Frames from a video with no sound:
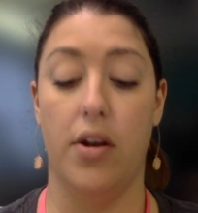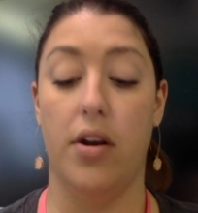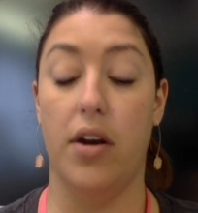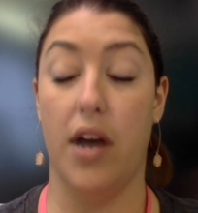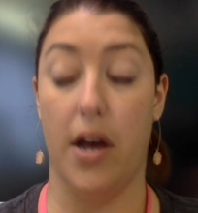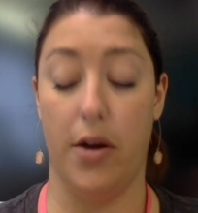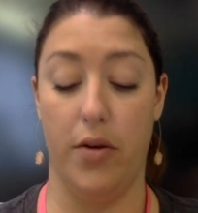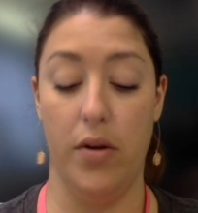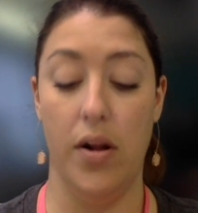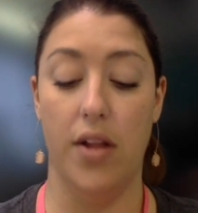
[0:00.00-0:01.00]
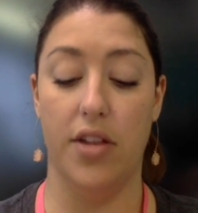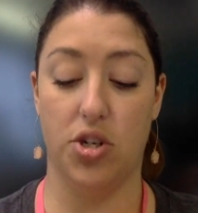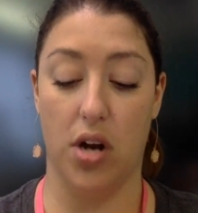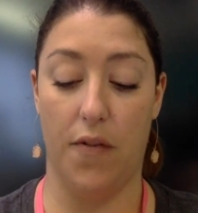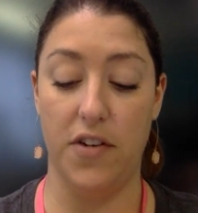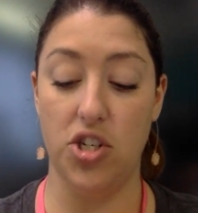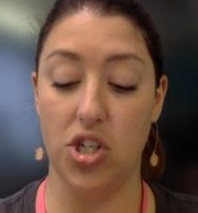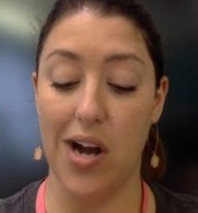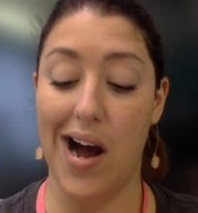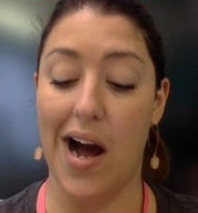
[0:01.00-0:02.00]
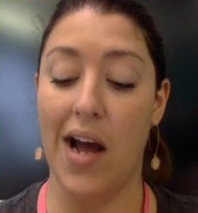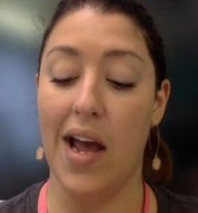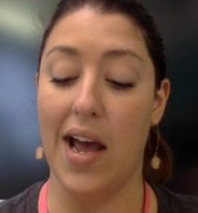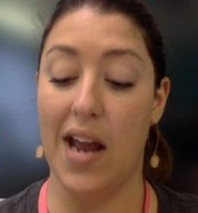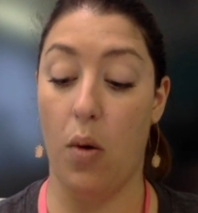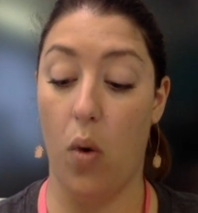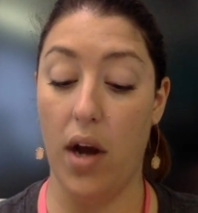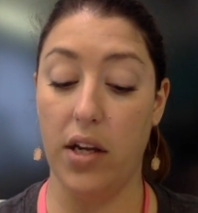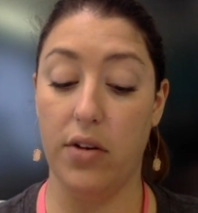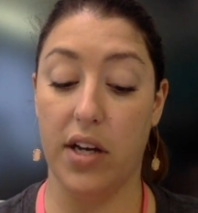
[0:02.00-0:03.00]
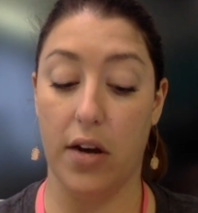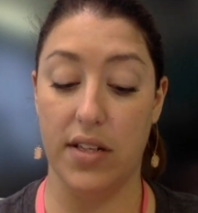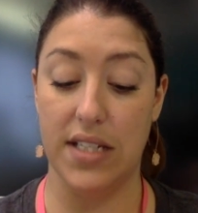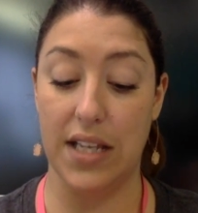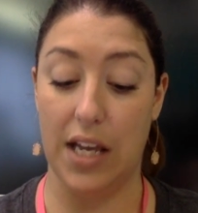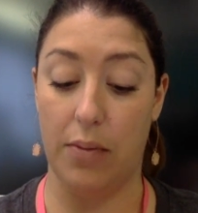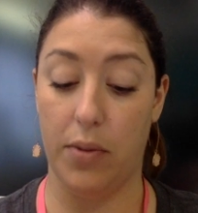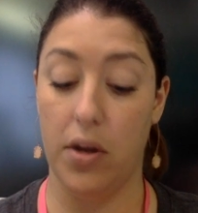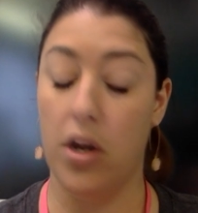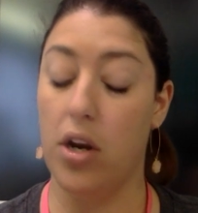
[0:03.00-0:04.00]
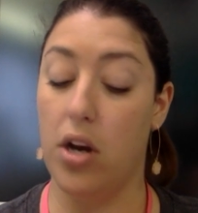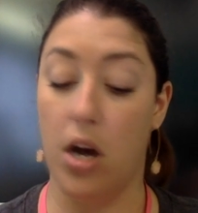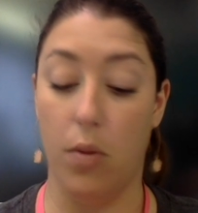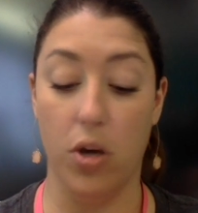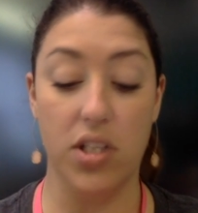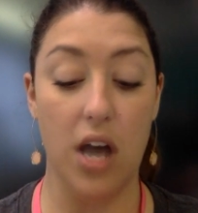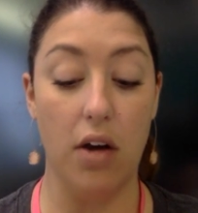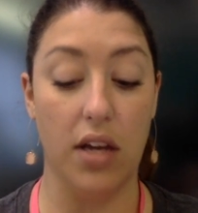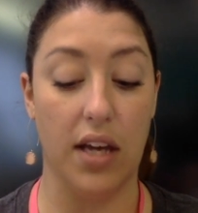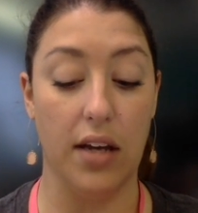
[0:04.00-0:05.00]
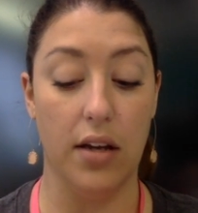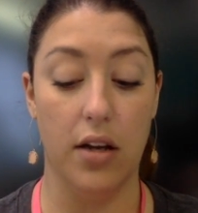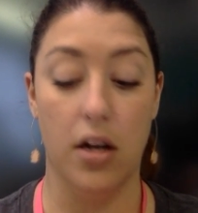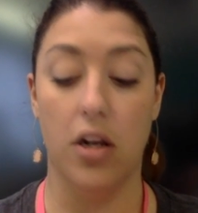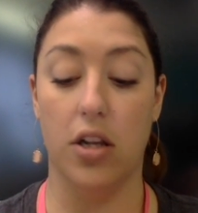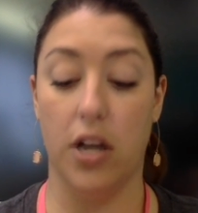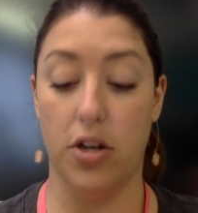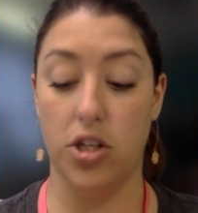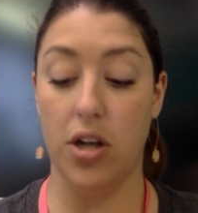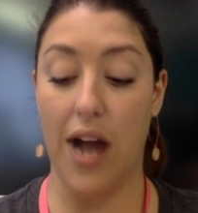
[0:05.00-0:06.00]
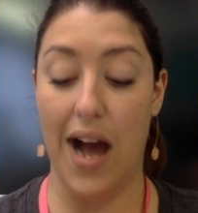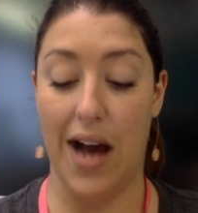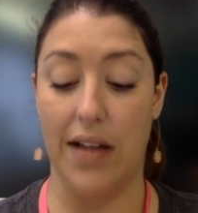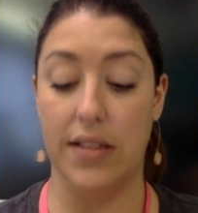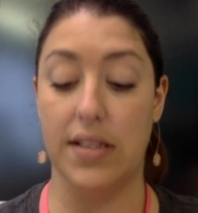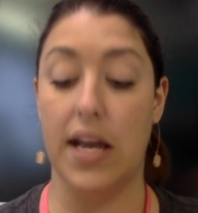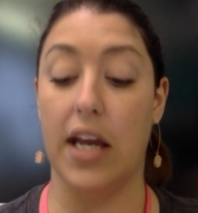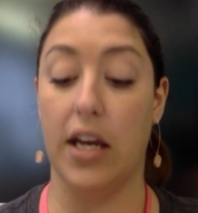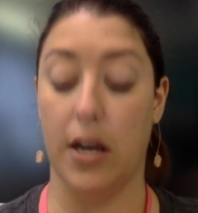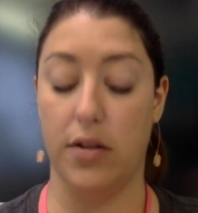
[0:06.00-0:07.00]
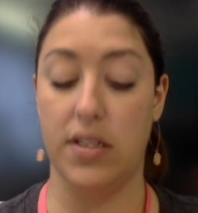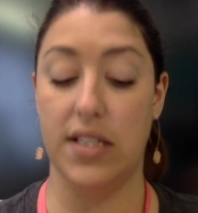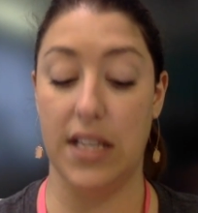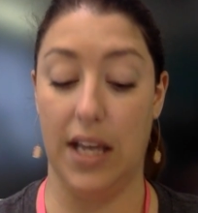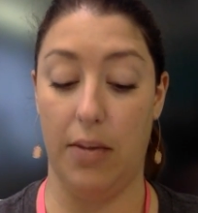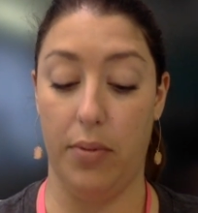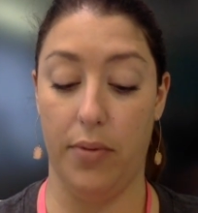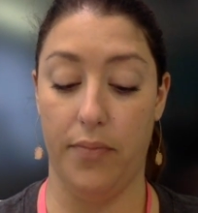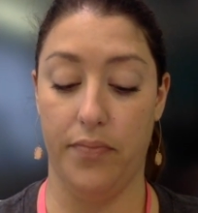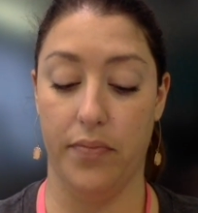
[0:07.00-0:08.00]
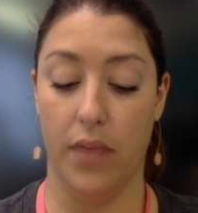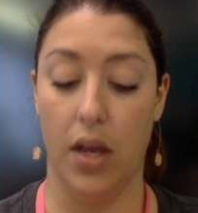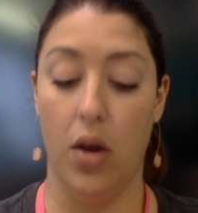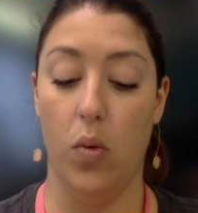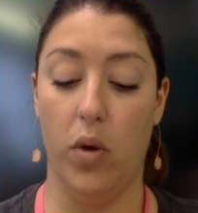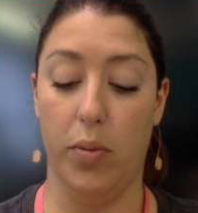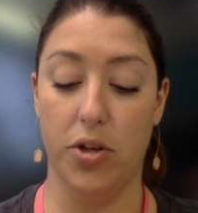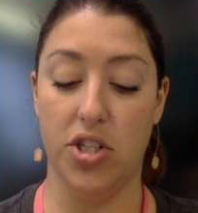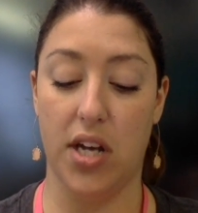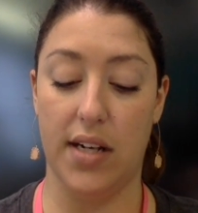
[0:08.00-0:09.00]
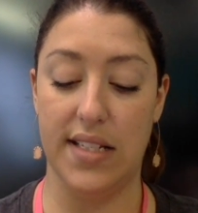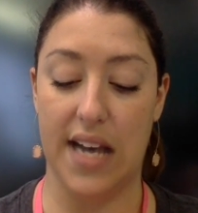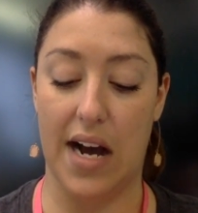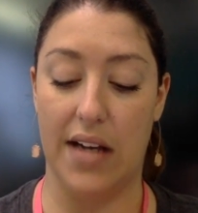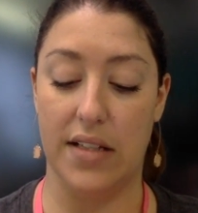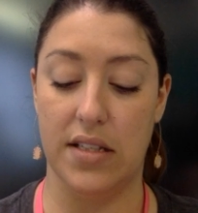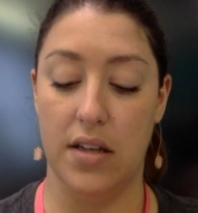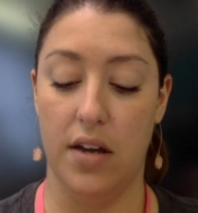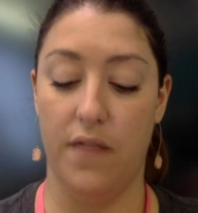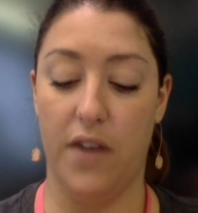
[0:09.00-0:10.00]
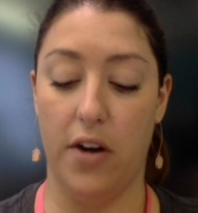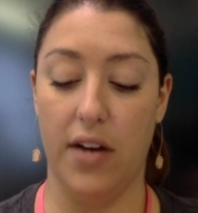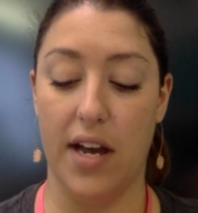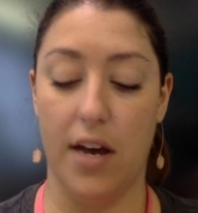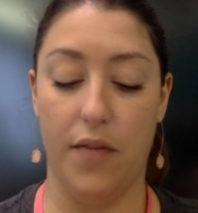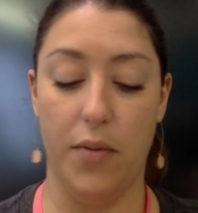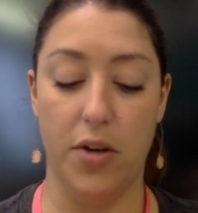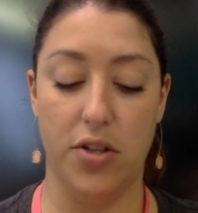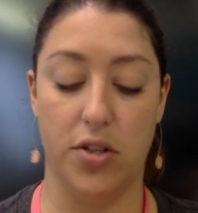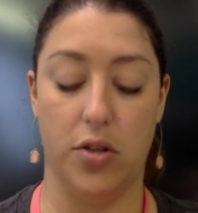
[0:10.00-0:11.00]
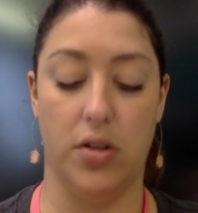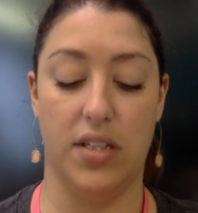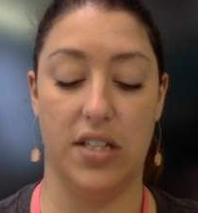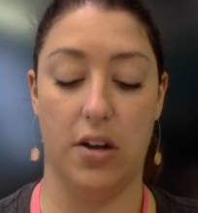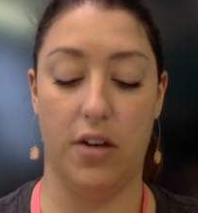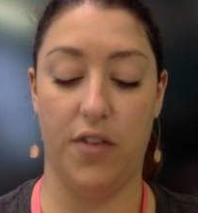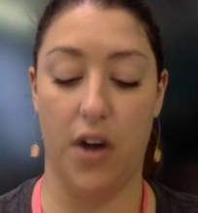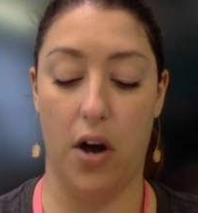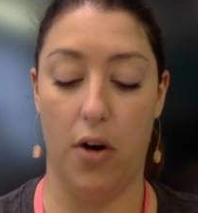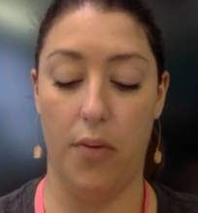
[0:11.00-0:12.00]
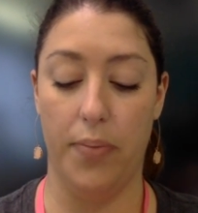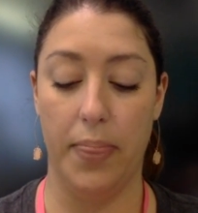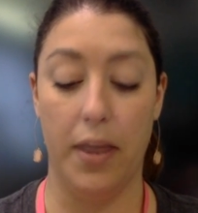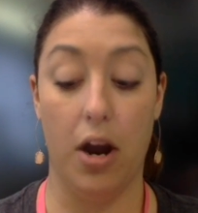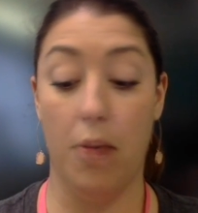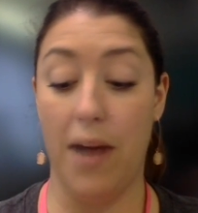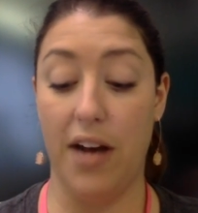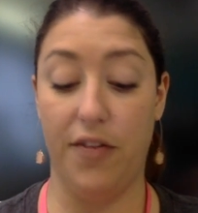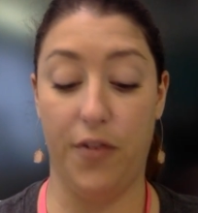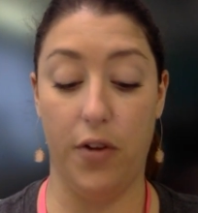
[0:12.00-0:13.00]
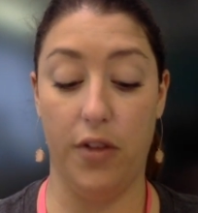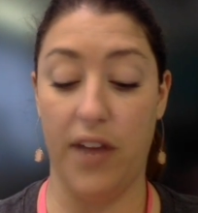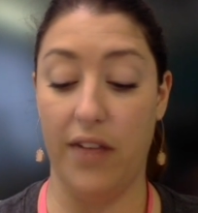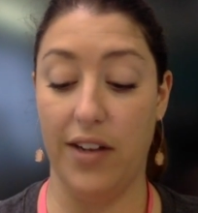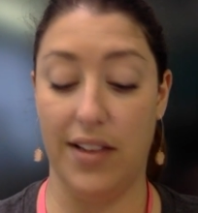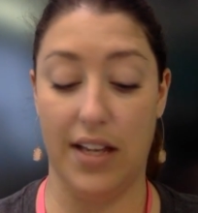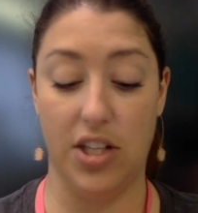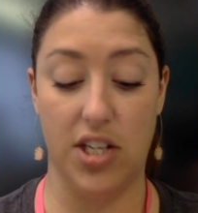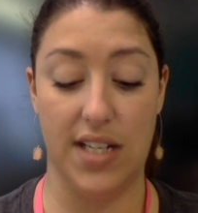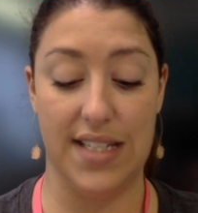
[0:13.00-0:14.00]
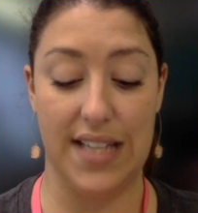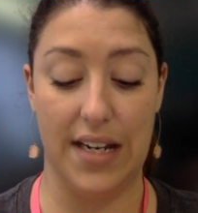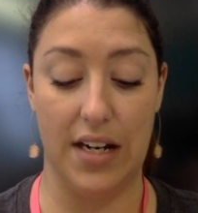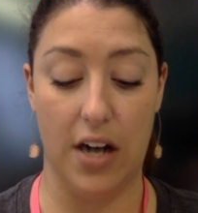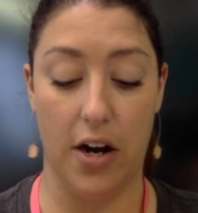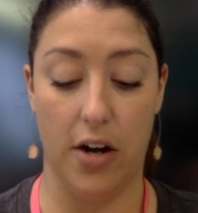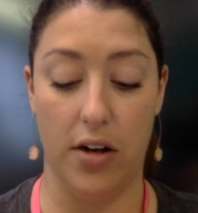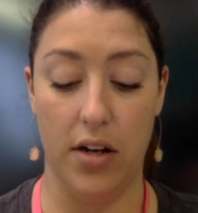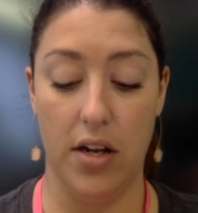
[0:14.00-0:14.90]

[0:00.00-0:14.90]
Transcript: "No, the trough is dry, and I want you to go to sleep. No more talking. Close your eyes and go to sleep." Wilbur shut his eyes. Fern got up from her stool and started for home, her mind full of everything she had seen and heard.